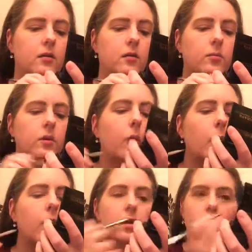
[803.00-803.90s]
put
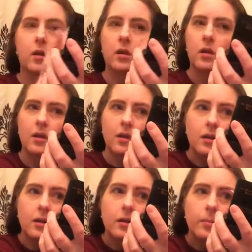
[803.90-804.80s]
a
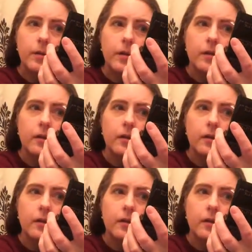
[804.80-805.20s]
little bit